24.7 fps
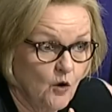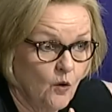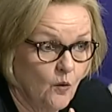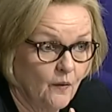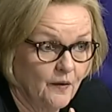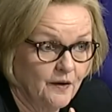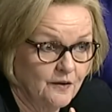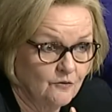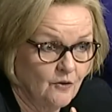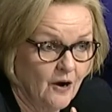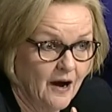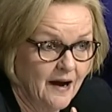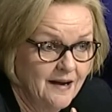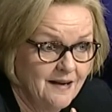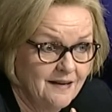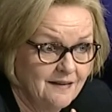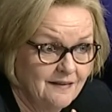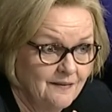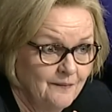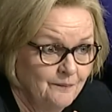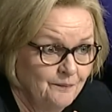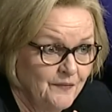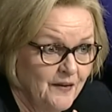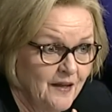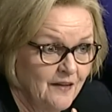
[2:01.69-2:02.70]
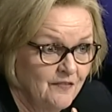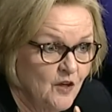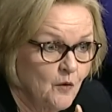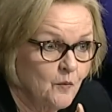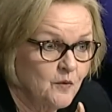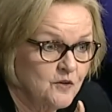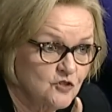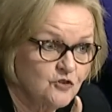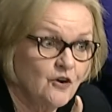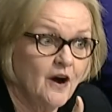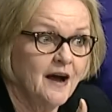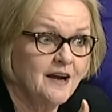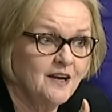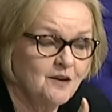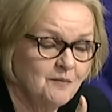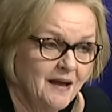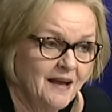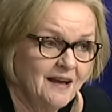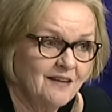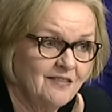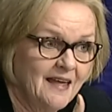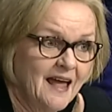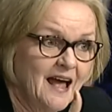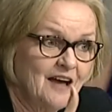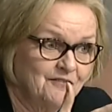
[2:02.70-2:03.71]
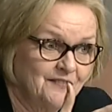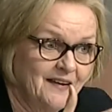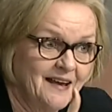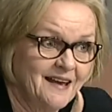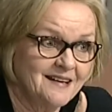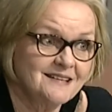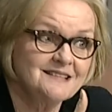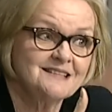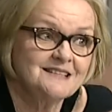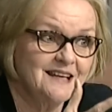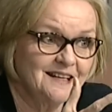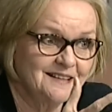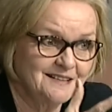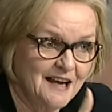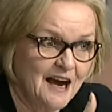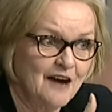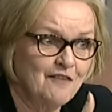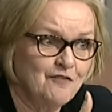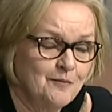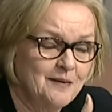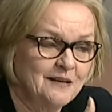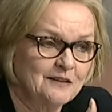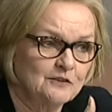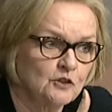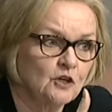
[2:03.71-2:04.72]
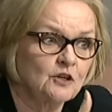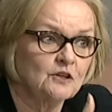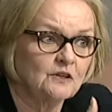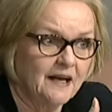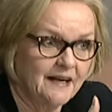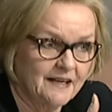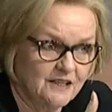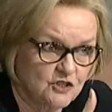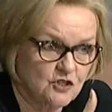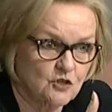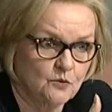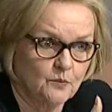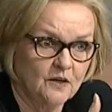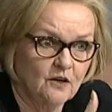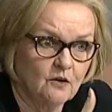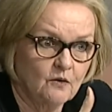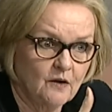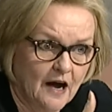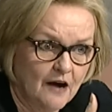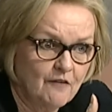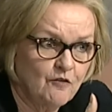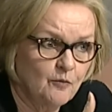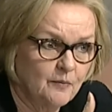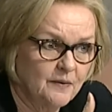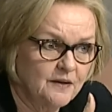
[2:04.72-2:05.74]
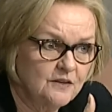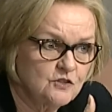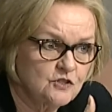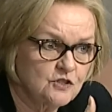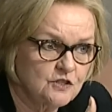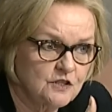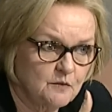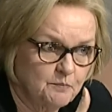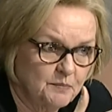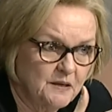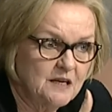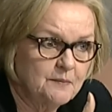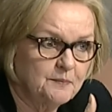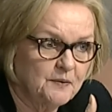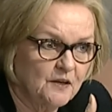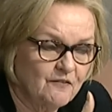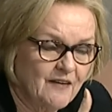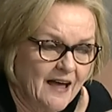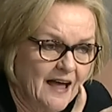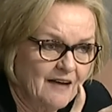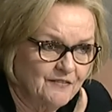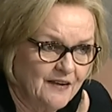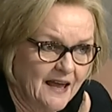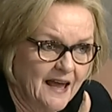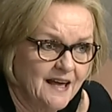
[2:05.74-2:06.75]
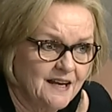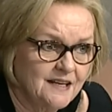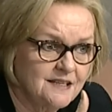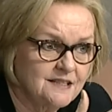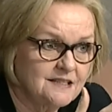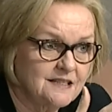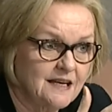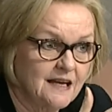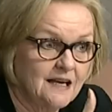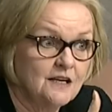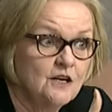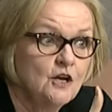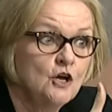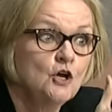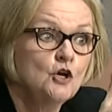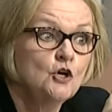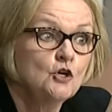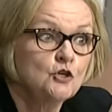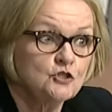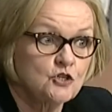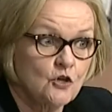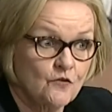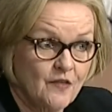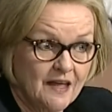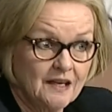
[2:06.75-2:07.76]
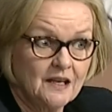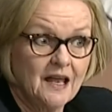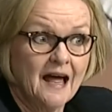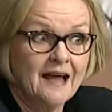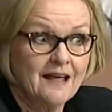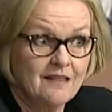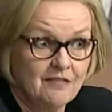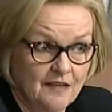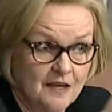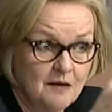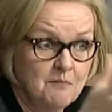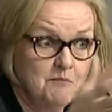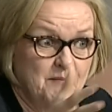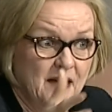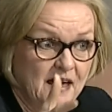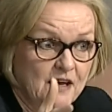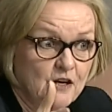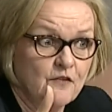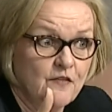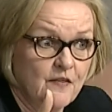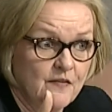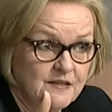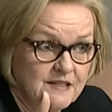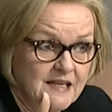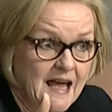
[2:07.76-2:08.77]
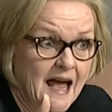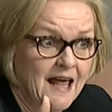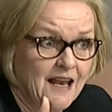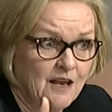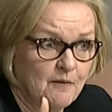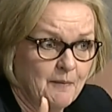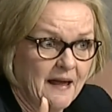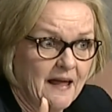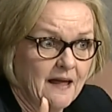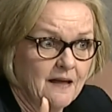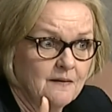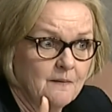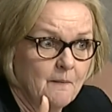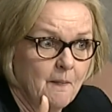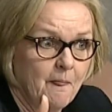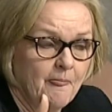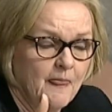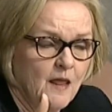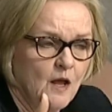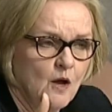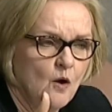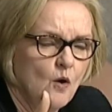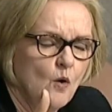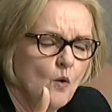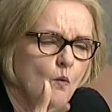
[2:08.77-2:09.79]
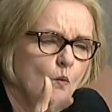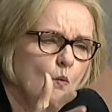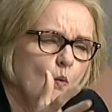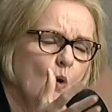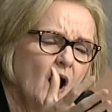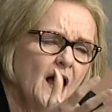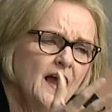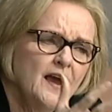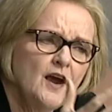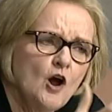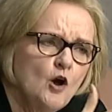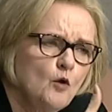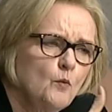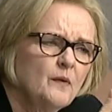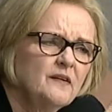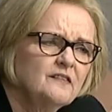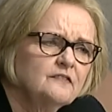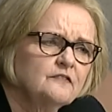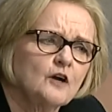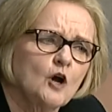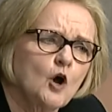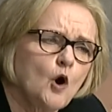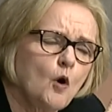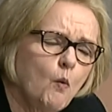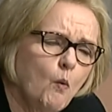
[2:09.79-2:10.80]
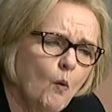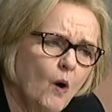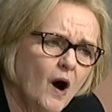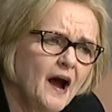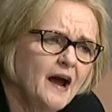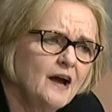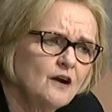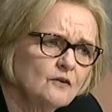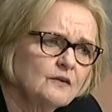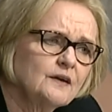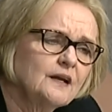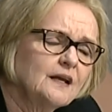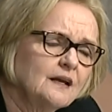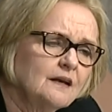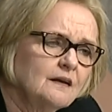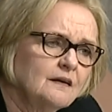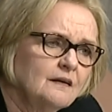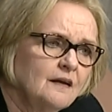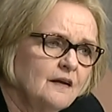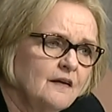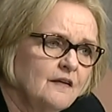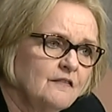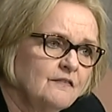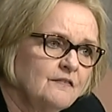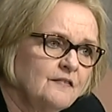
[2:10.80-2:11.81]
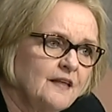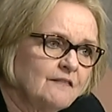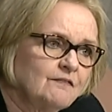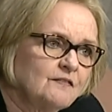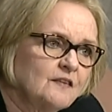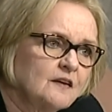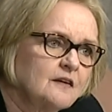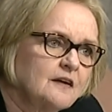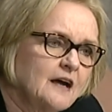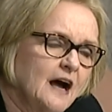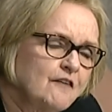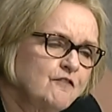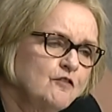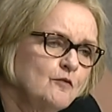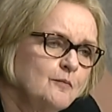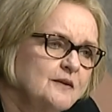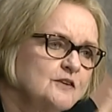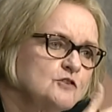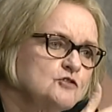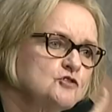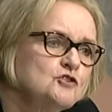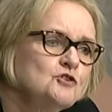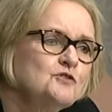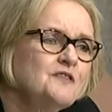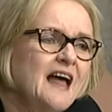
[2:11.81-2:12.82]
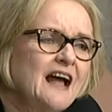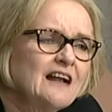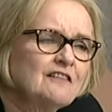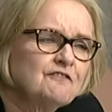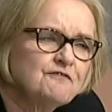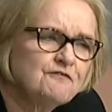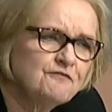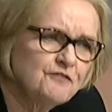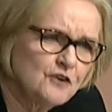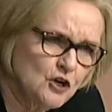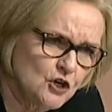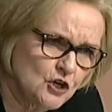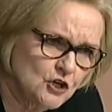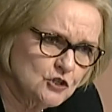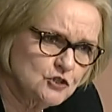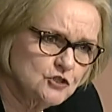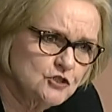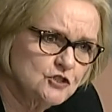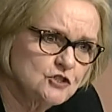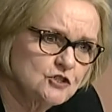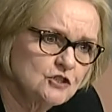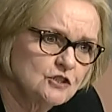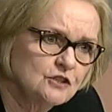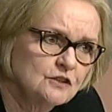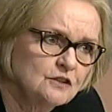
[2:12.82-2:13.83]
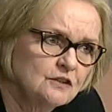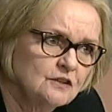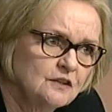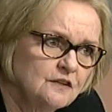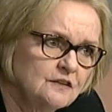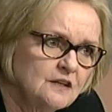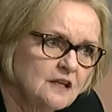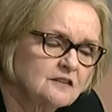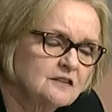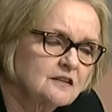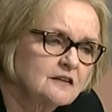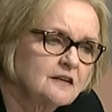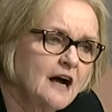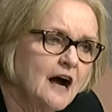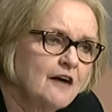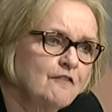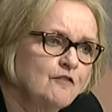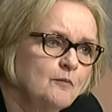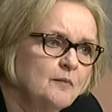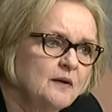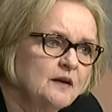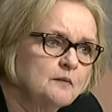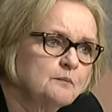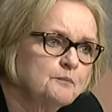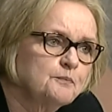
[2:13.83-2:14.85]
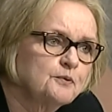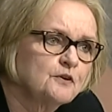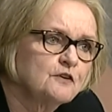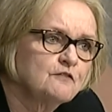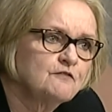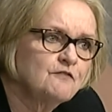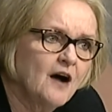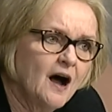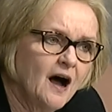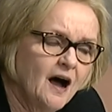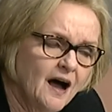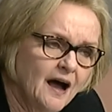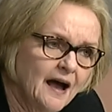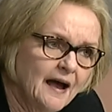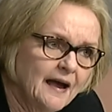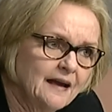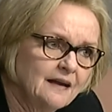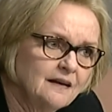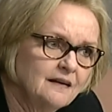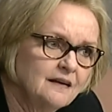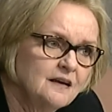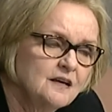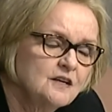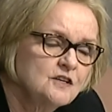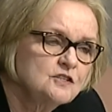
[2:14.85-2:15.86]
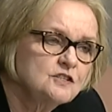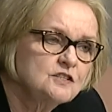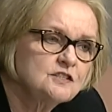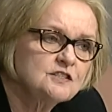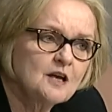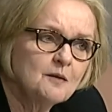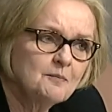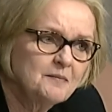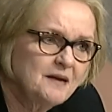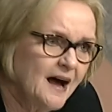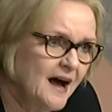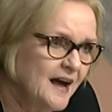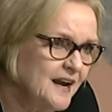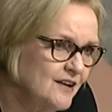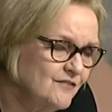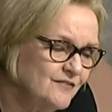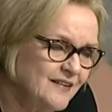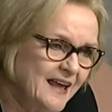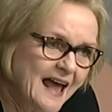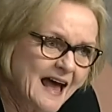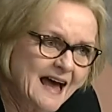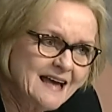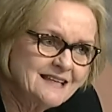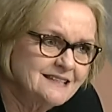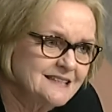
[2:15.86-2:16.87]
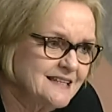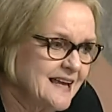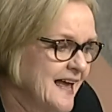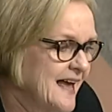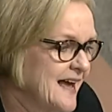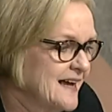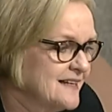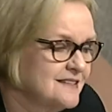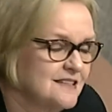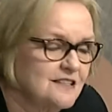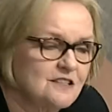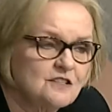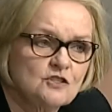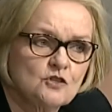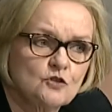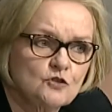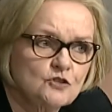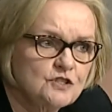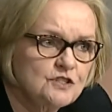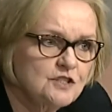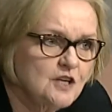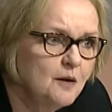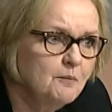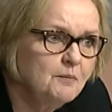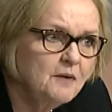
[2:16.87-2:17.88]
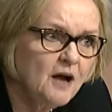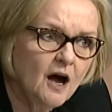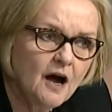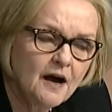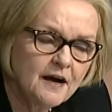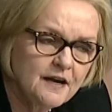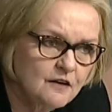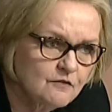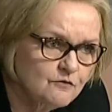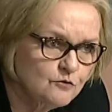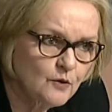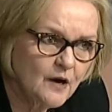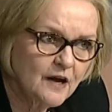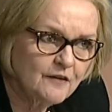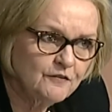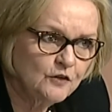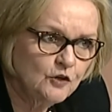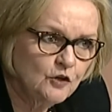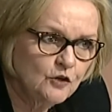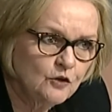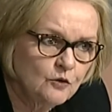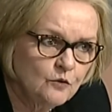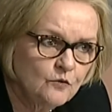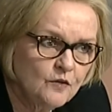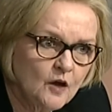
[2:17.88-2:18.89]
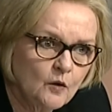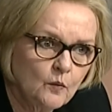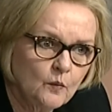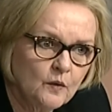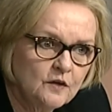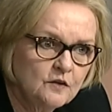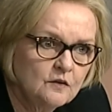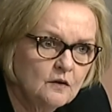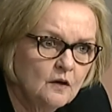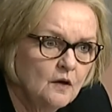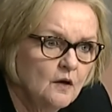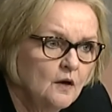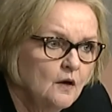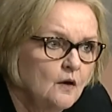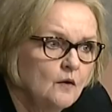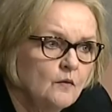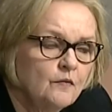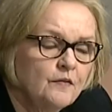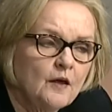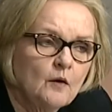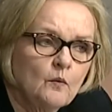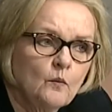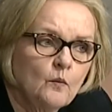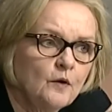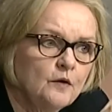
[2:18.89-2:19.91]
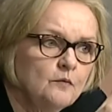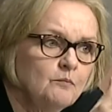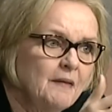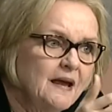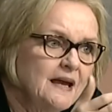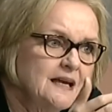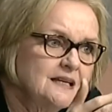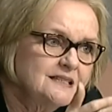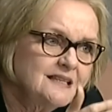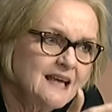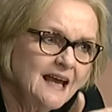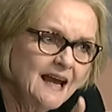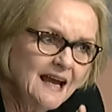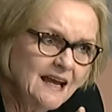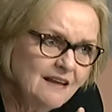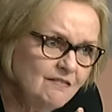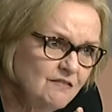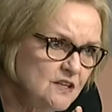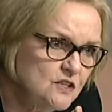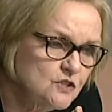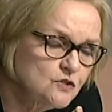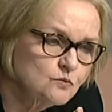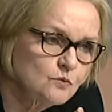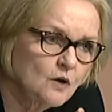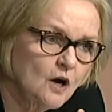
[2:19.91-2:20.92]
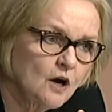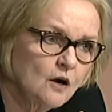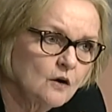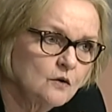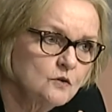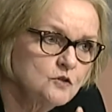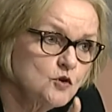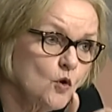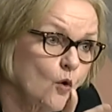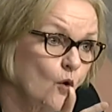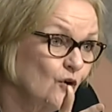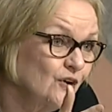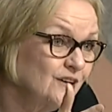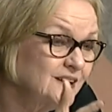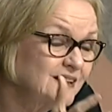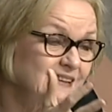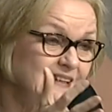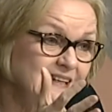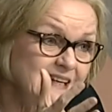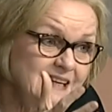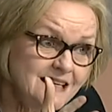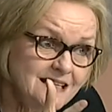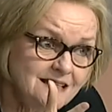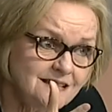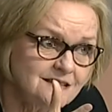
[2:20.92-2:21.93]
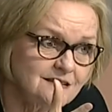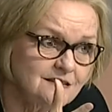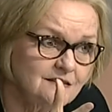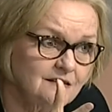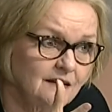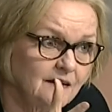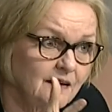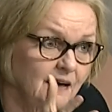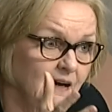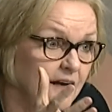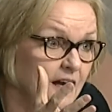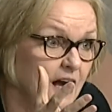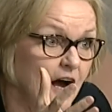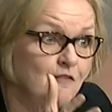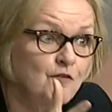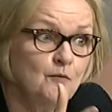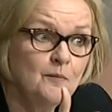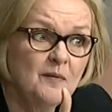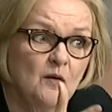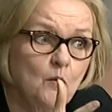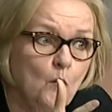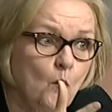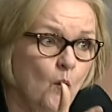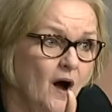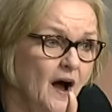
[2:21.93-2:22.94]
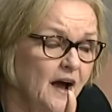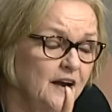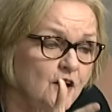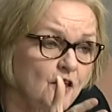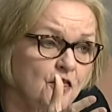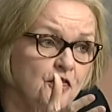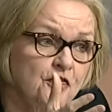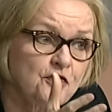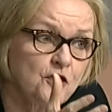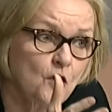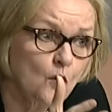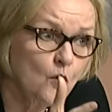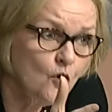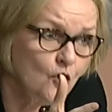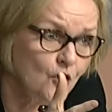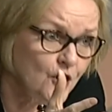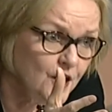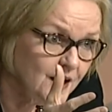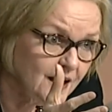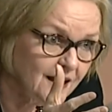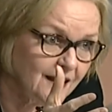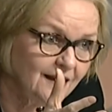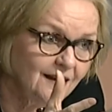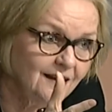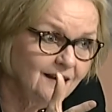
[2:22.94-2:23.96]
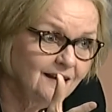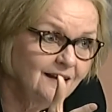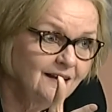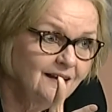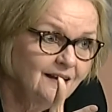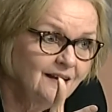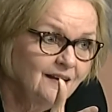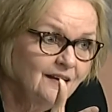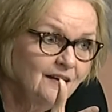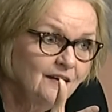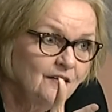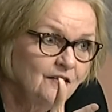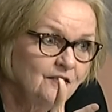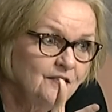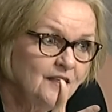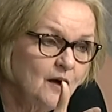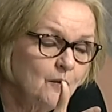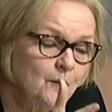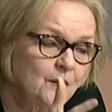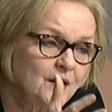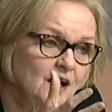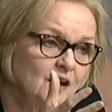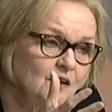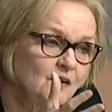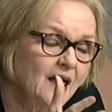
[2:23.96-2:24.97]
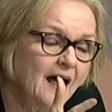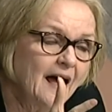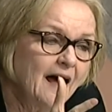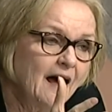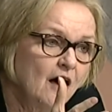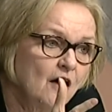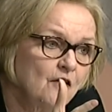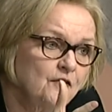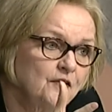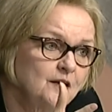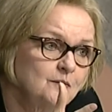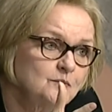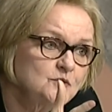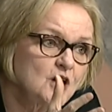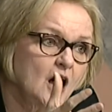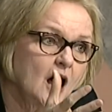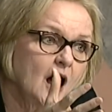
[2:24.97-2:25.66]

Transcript: COIN, right? That we're trying to make the Afghanistan government look like it's a real government to the people of Afghanistan so they like them better than the Taliban. Why aren't we requiring that the government do that first? That the government provide some kind of gas taxes or some kind of revenue that would that would maintain these roads, or at least a government wide authority that would allow them to